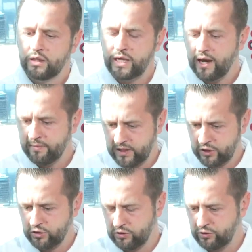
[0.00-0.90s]
Yeah,
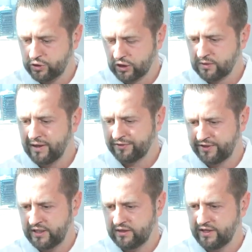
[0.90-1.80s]
you talked about
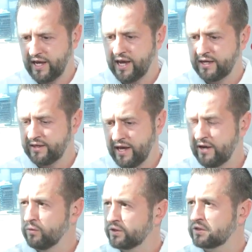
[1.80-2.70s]
the end. The
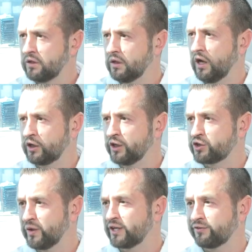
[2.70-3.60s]
end was a good
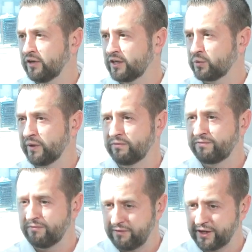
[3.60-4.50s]
stretch for us. We
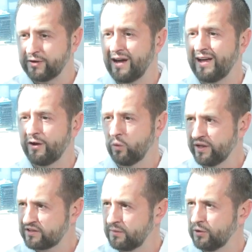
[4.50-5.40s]
figured out how to
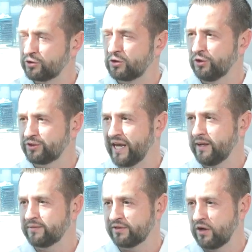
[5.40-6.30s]
win some of those close
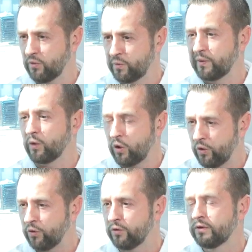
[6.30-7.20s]
games. I thought when we were
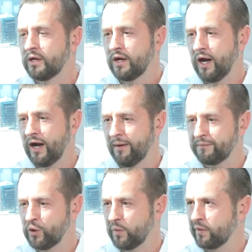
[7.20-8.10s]
whole,
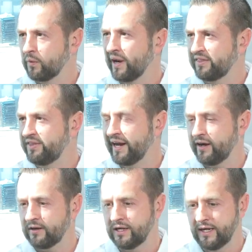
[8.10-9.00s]
we were right
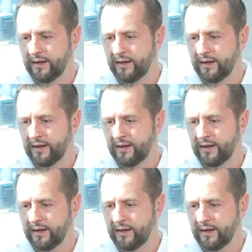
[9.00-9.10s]
there.